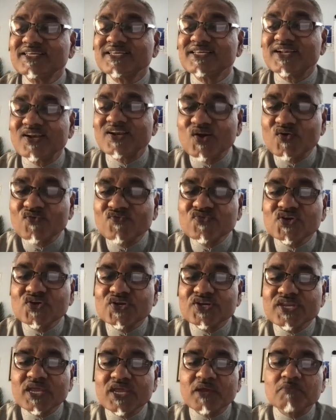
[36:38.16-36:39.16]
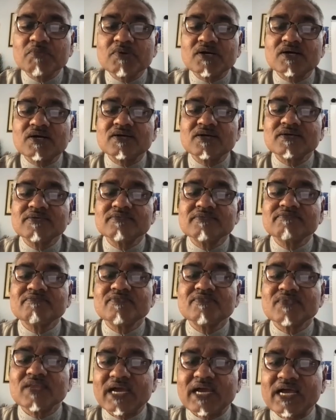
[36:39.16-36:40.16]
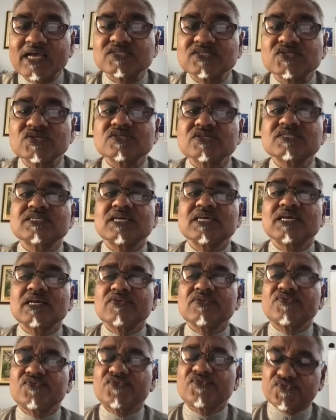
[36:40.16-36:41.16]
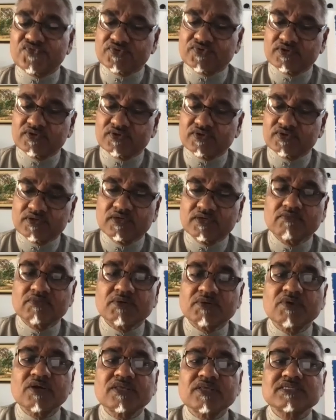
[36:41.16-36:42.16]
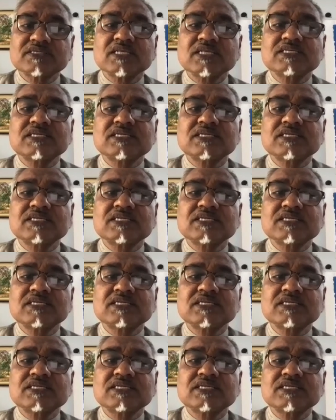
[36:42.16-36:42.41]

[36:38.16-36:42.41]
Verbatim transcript: Love your neighbor as yourself. My brothers and